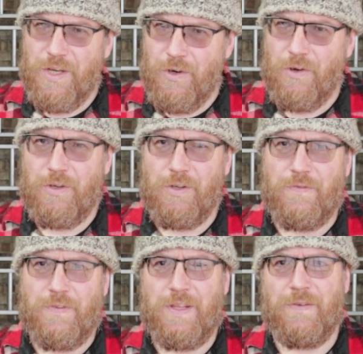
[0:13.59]
not good
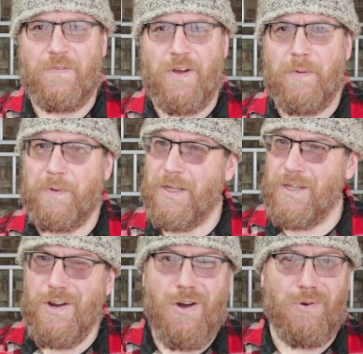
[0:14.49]
for the environment,
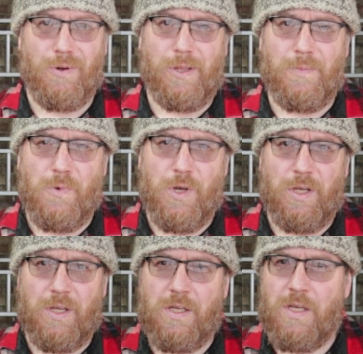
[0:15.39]
and not all of them
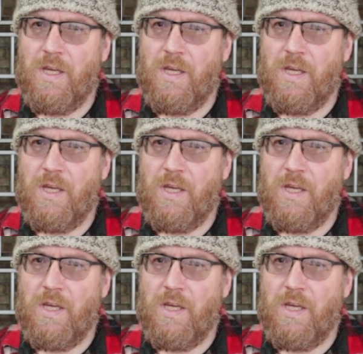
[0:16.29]
work.